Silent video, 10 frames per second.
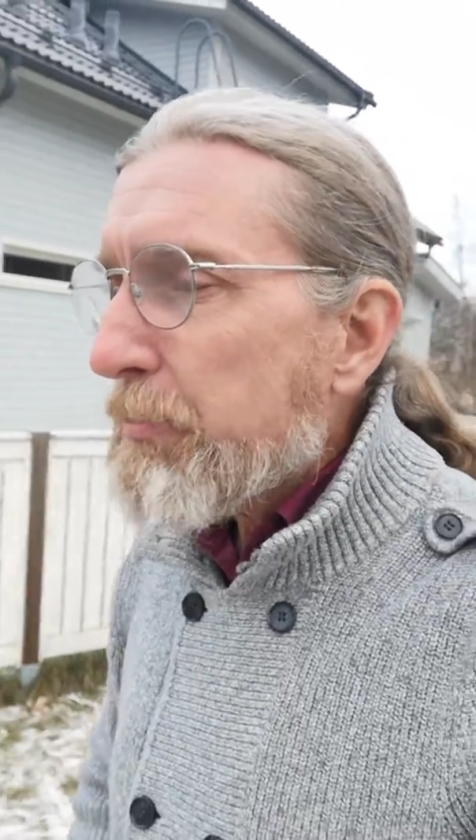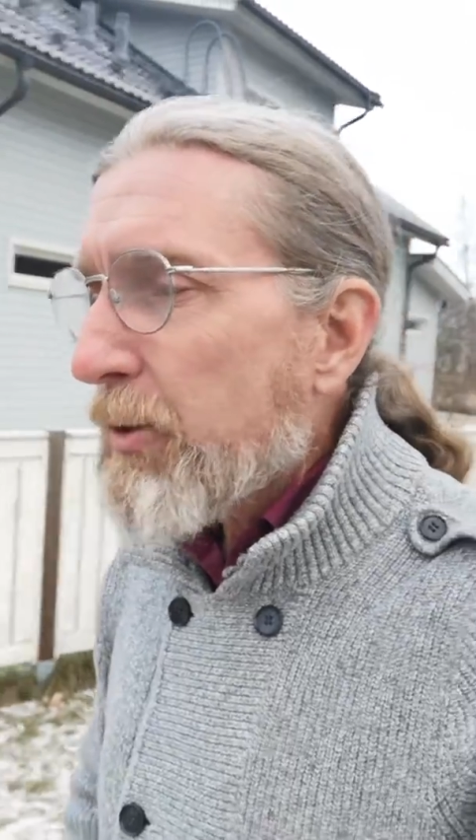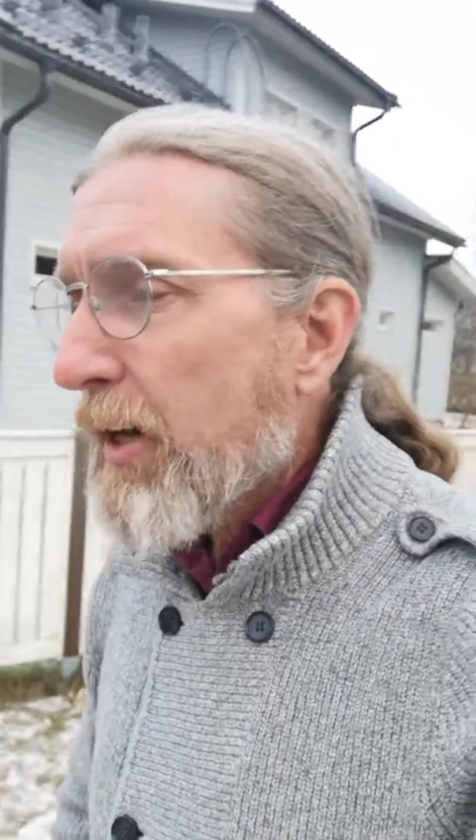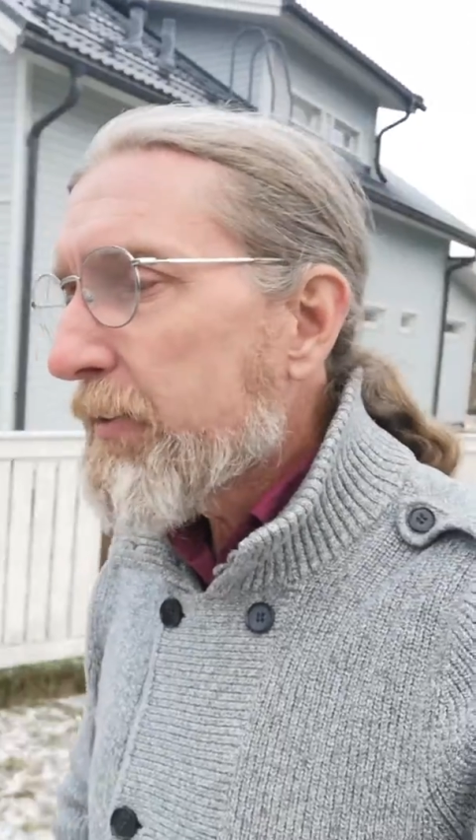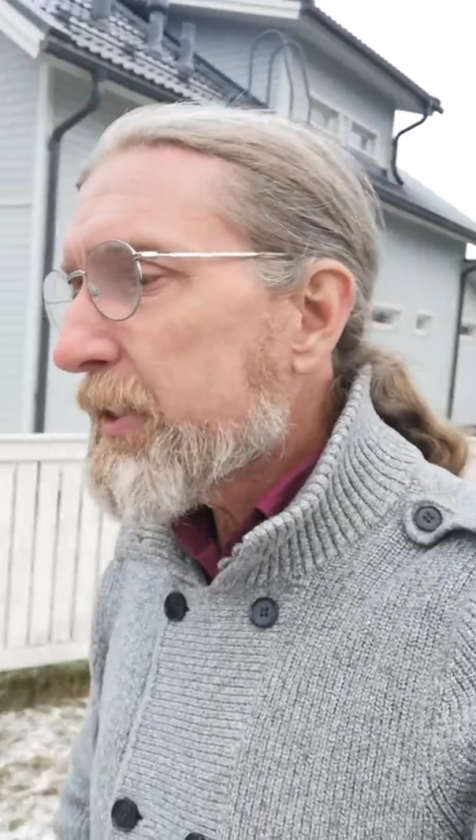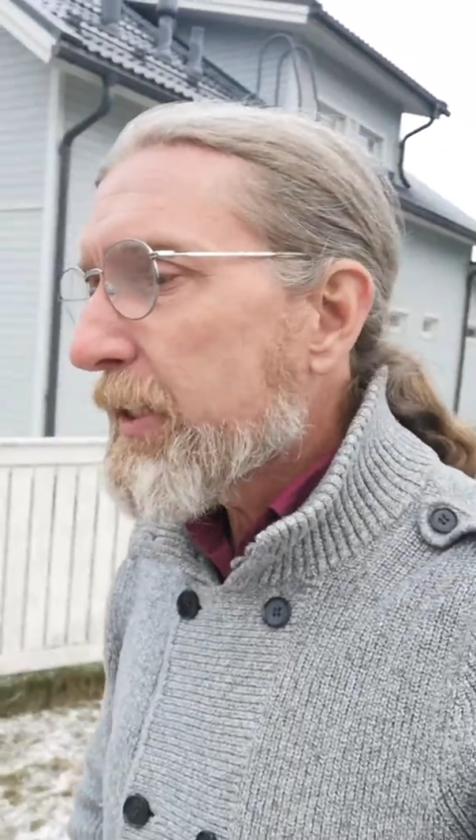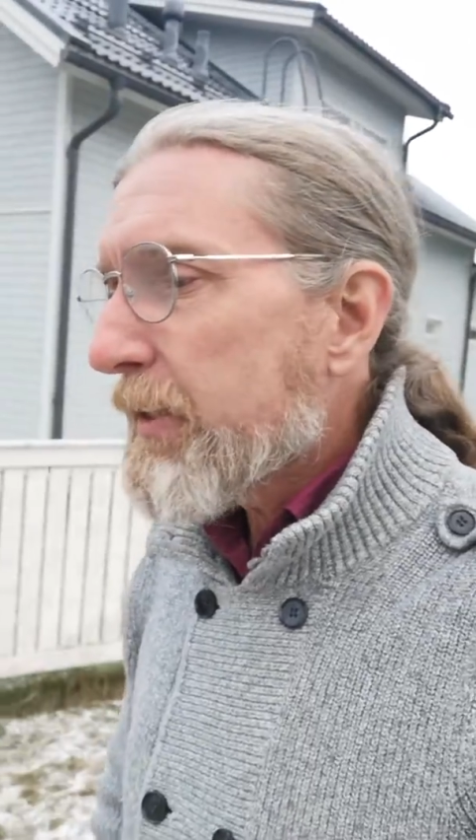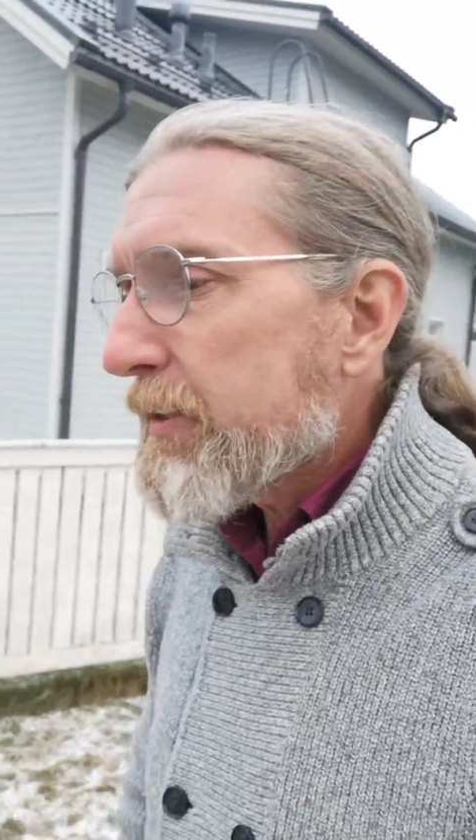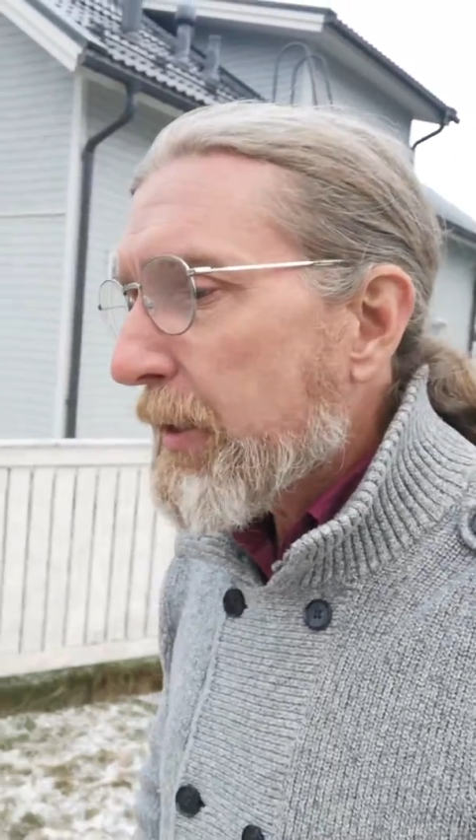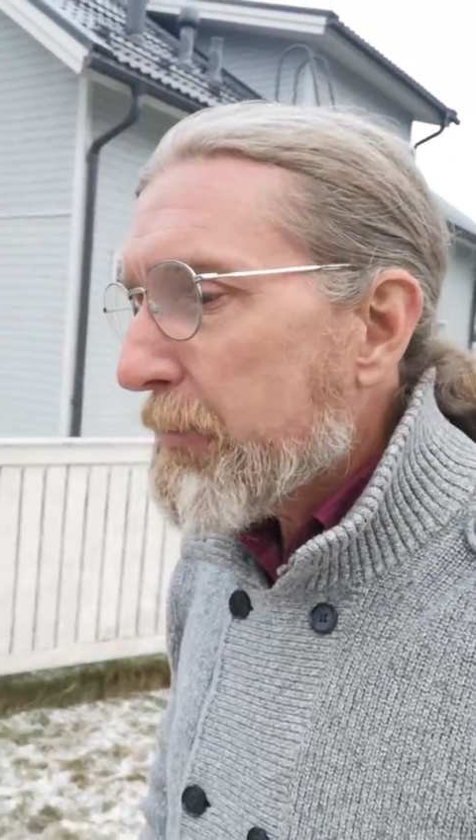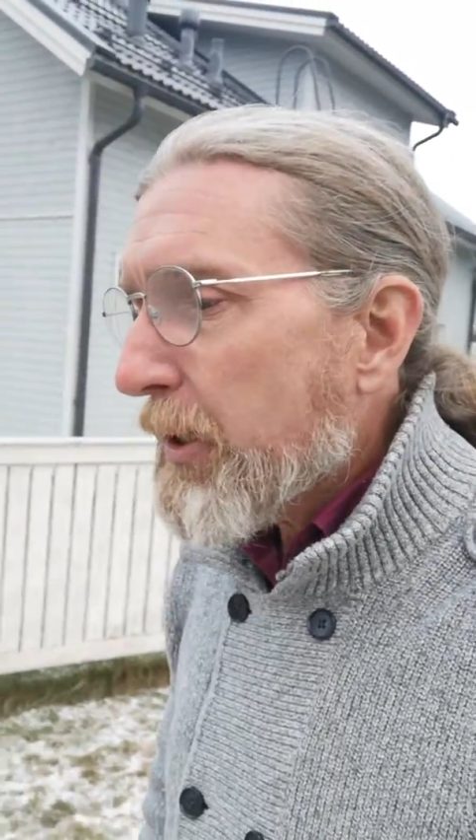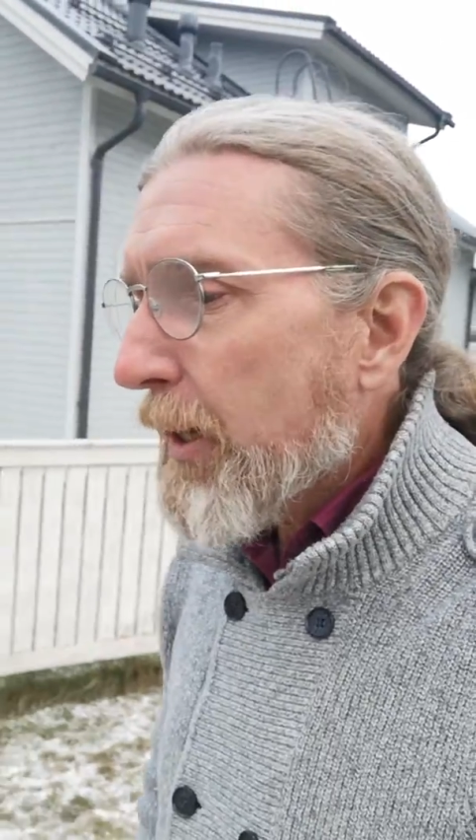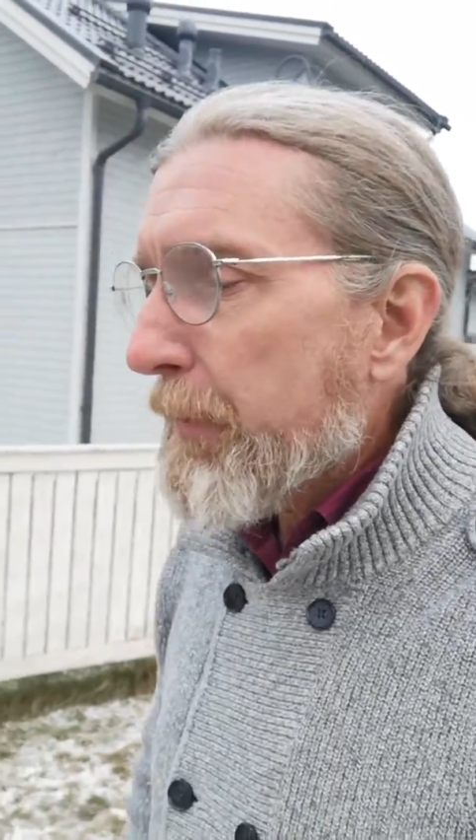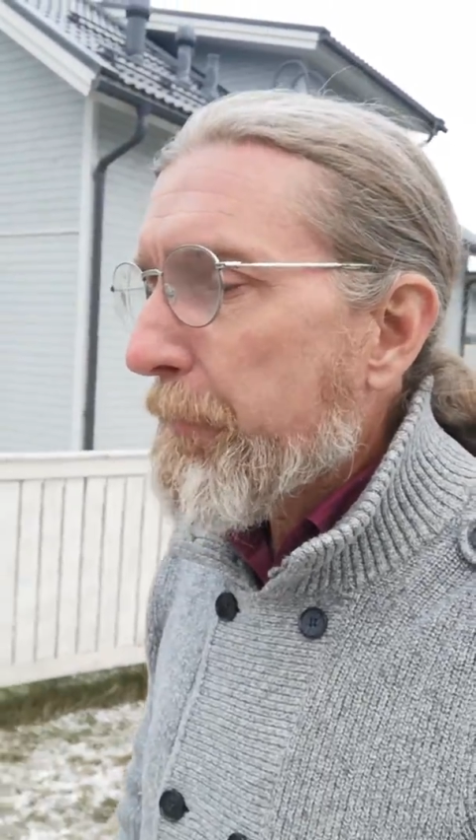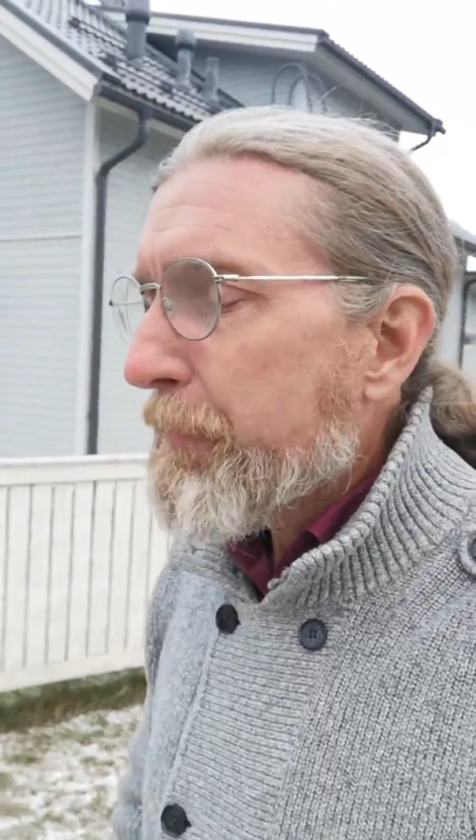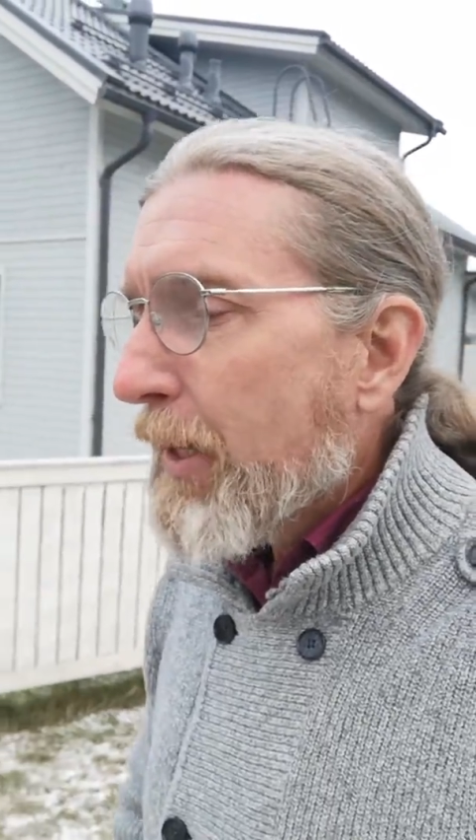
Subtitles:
privacy at the same time.